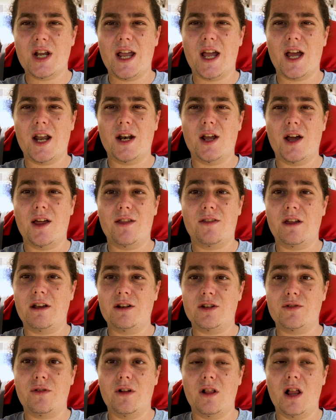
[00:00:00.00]
and things
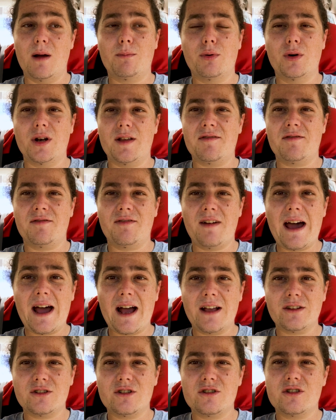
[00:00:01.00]
fill up pretty
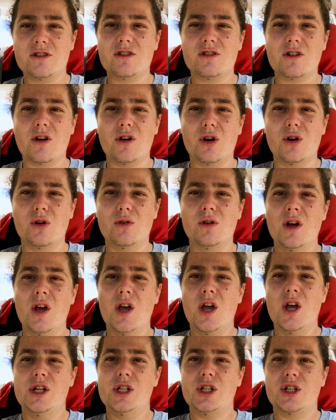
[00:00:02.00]
fast, so
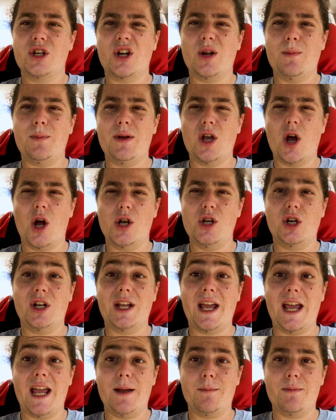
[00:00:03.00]
just kind of be on your
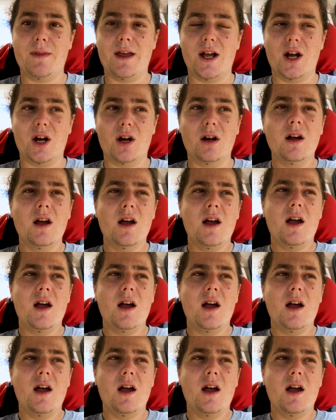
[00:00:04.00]
game there.